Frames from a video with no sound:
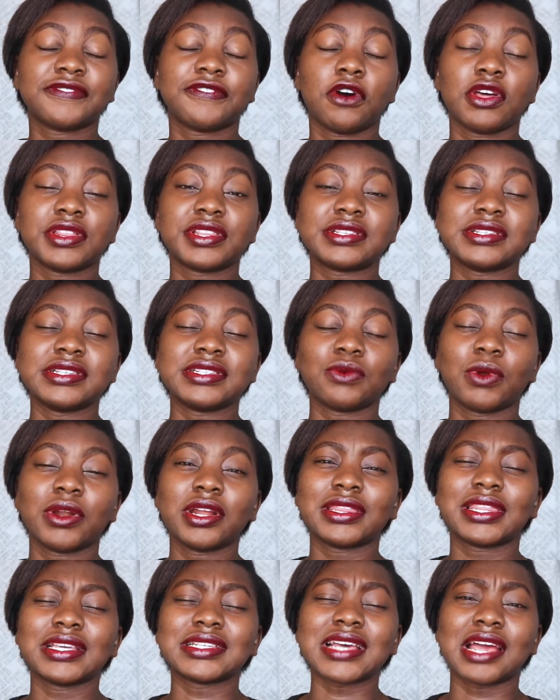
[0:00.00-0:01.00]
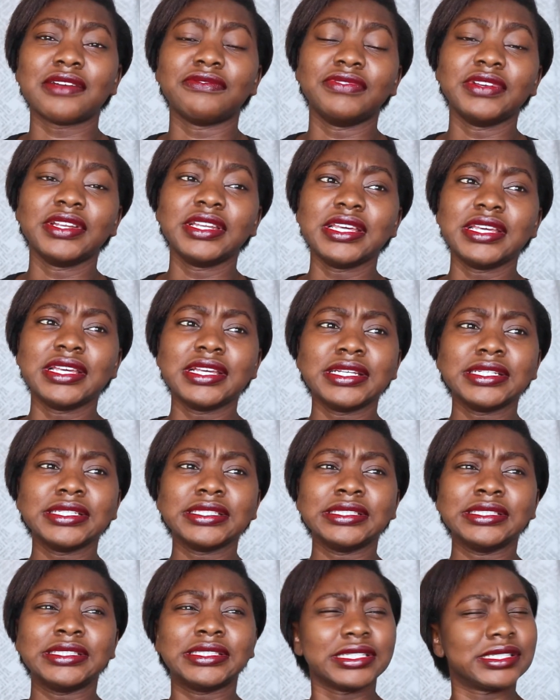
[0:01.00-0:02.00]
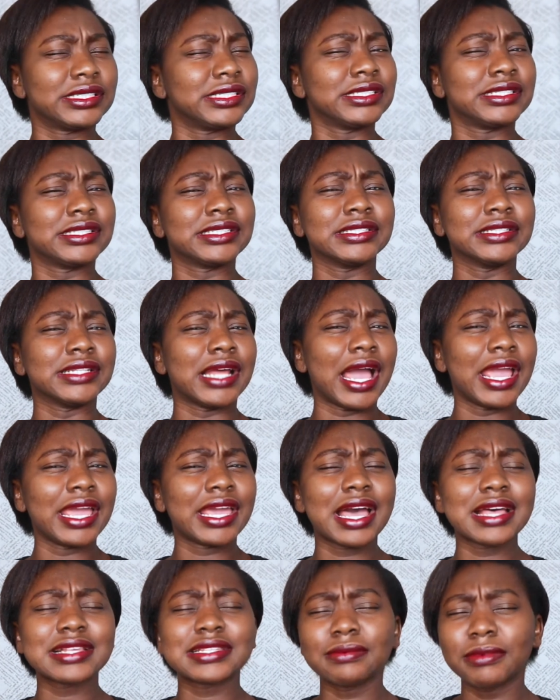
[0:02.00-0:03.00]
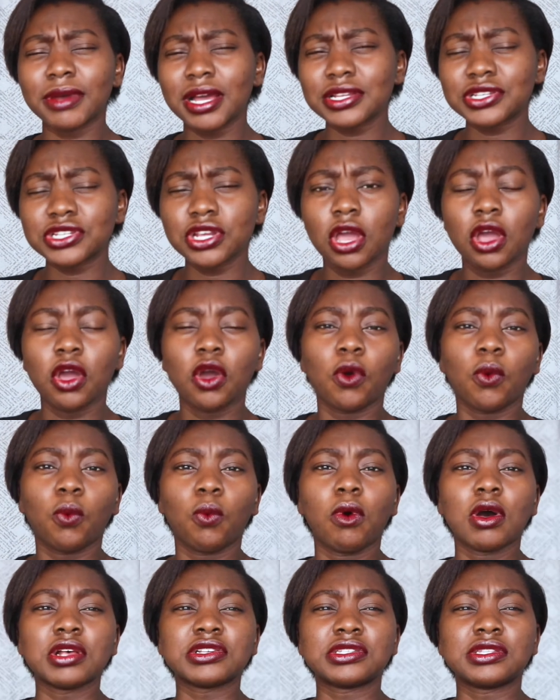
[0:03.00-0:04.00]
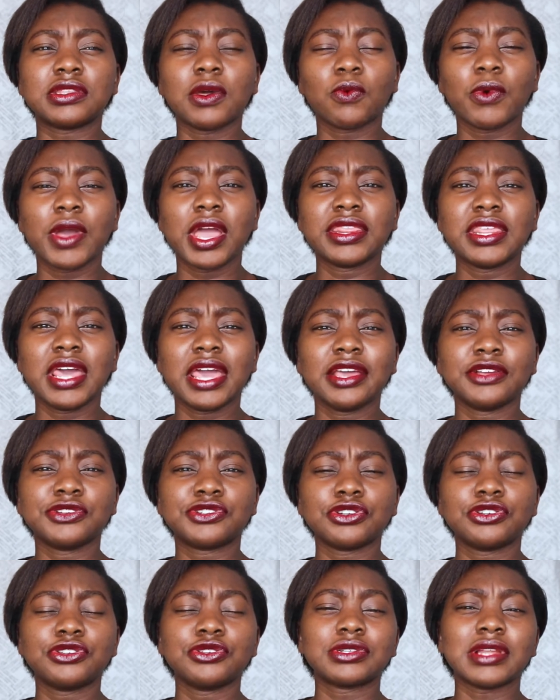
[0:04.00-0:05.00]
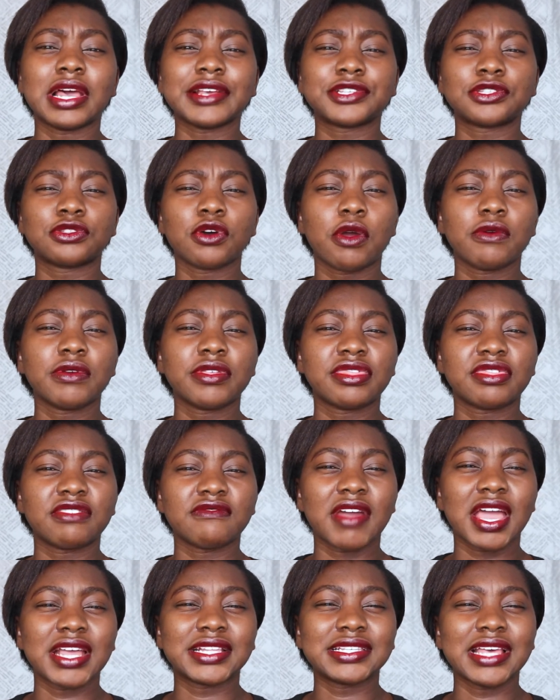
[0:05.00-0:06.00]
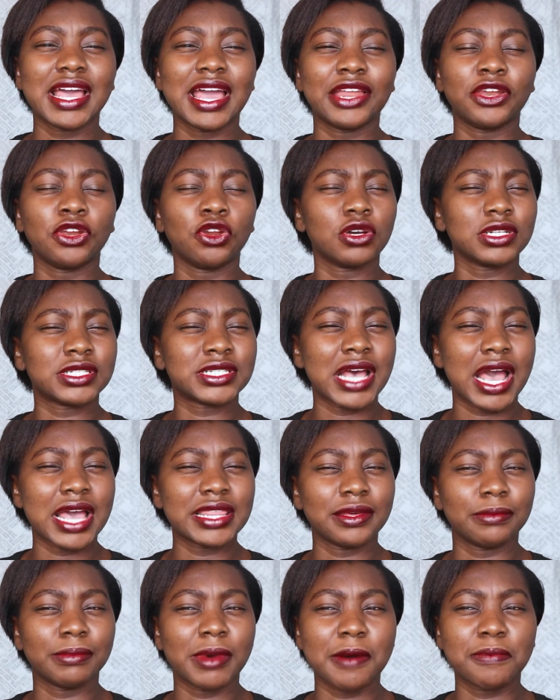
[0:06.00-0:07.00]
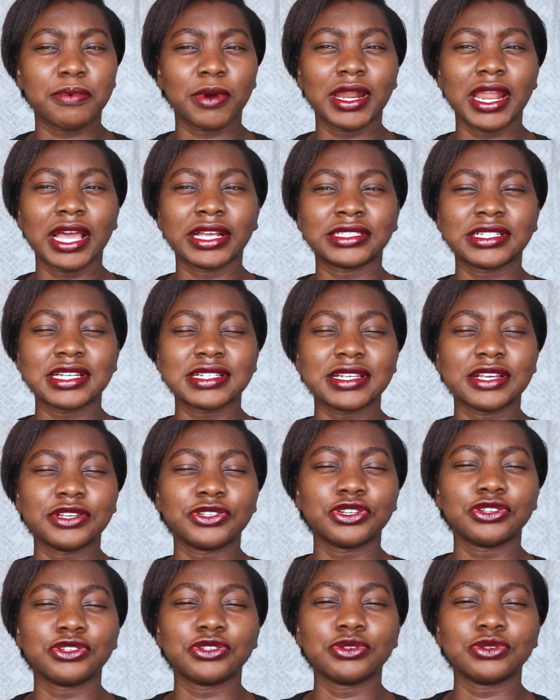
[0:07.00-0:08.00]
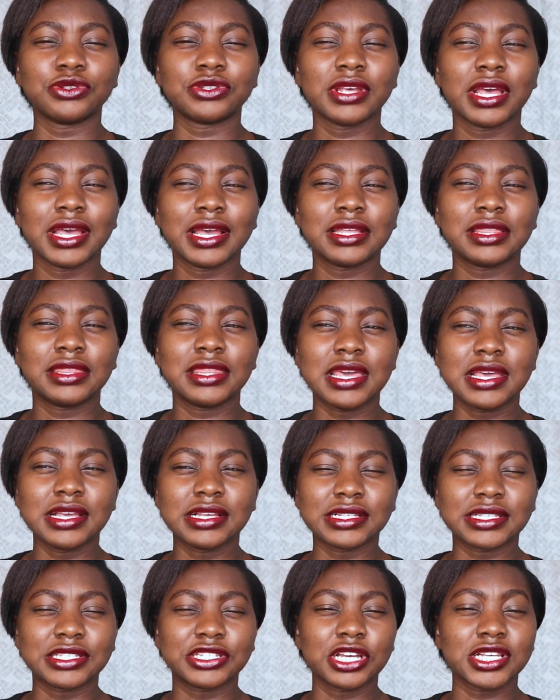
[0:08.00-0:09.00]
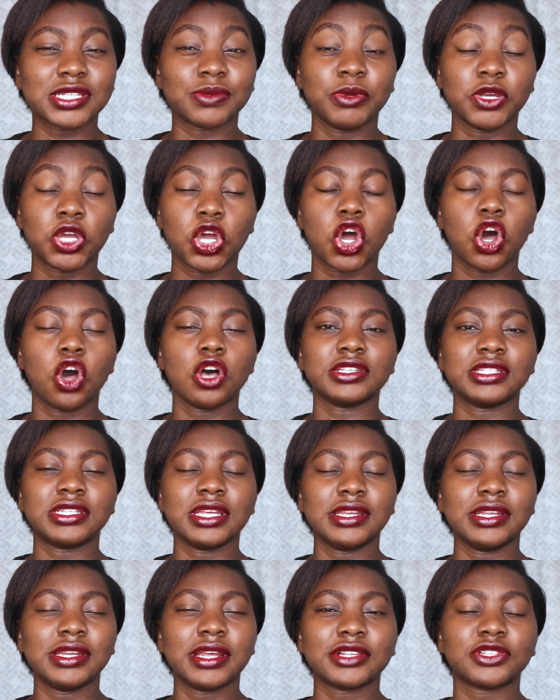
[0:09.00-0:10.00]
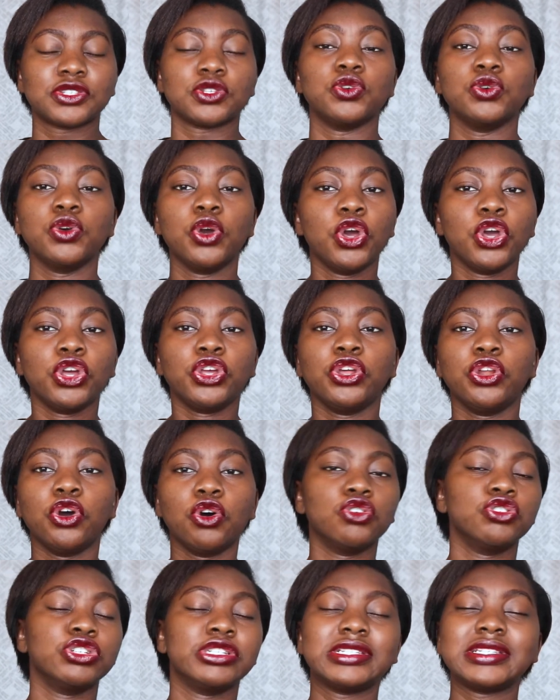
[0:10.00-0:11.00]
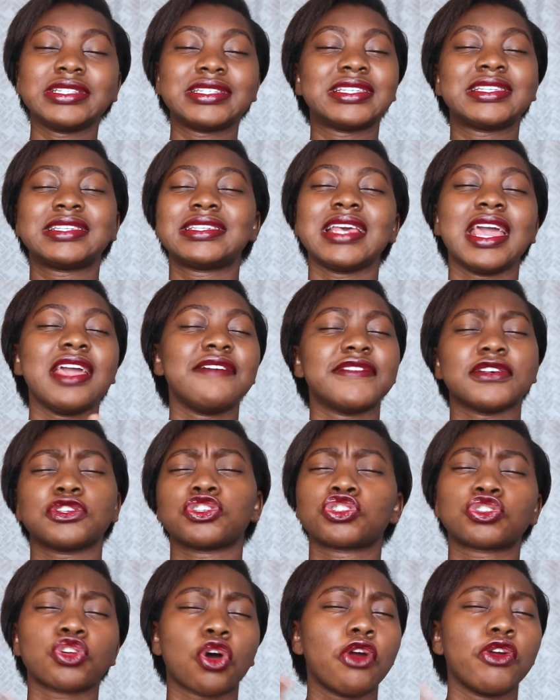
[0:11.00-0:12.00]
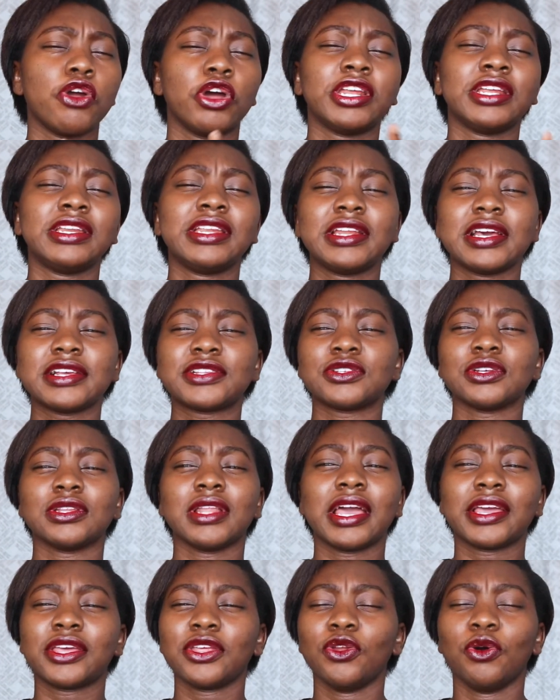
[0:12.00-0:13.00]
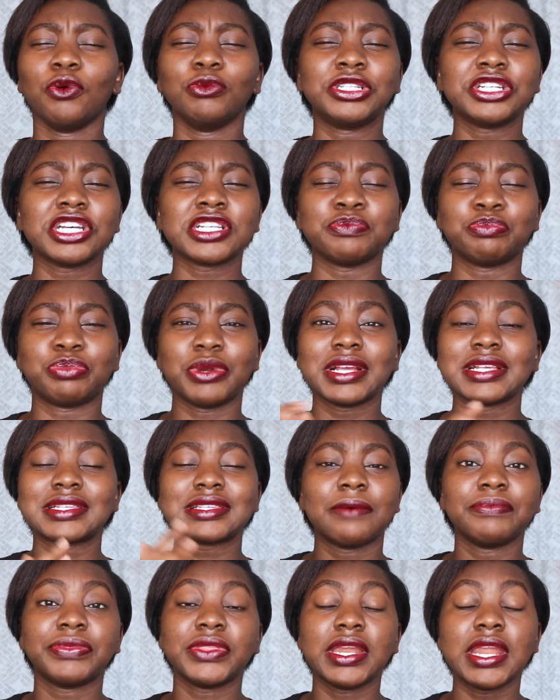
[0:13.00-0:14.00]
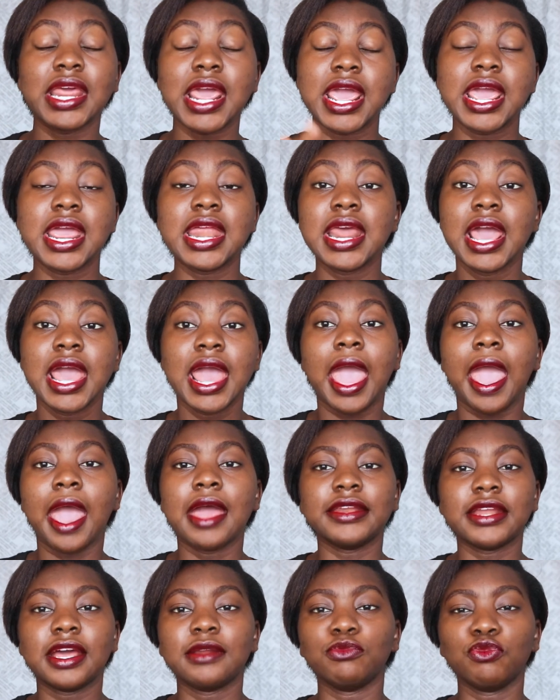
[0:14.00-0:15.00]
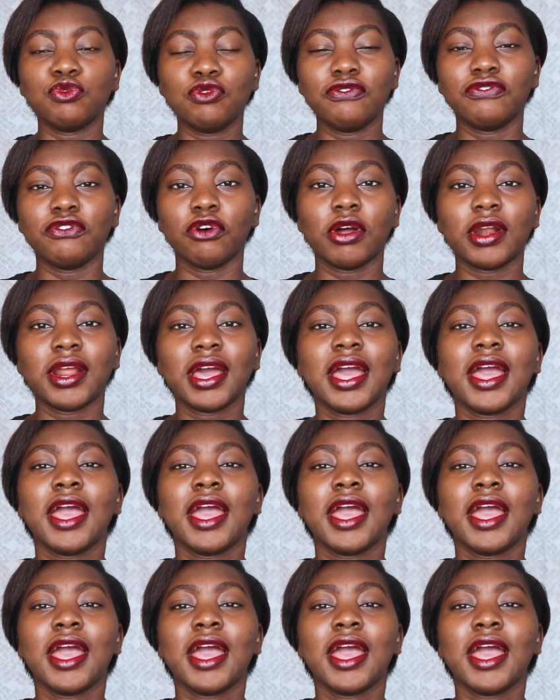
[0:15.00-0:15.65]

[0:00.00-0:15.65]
fourth season, one of the things I really didn't like as much was the way they introduced like story threads and not tie them up, or like just introduce things just because they needed to, you know, save a story, or they needed to, like, you know, just bring something in and then move on.